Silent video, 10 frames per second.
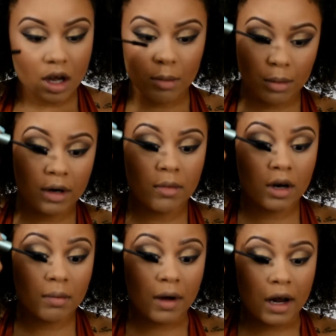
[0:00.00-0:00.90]
I put them
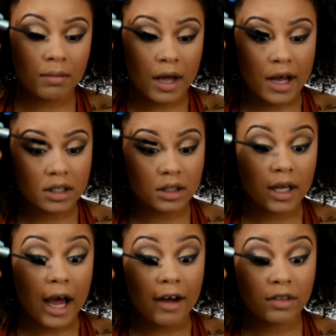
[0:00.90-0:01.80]
on the bottom lashes
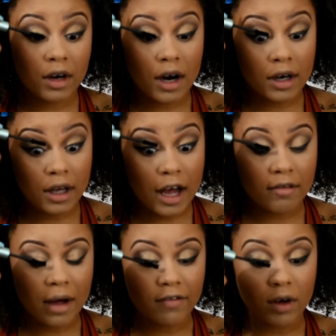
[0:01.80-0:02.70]
after I already
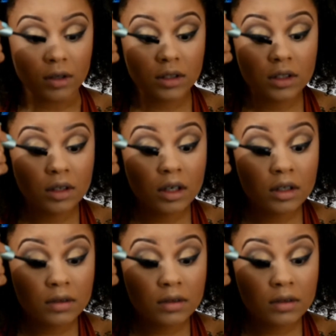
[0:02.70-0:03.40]
had my falsies on,